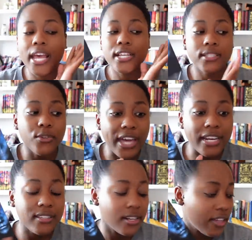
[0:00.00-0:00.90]
So that
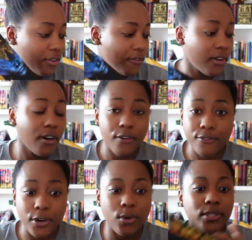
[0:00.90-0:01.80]
is another
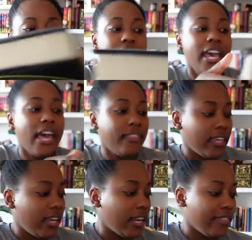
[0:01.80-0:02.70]
vote. And
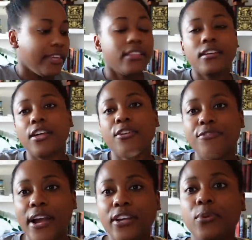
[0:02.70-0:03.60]
then I think the other
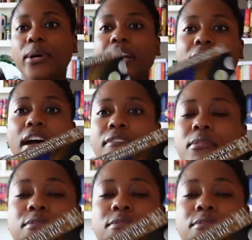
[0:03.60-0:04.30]
final one I'll have them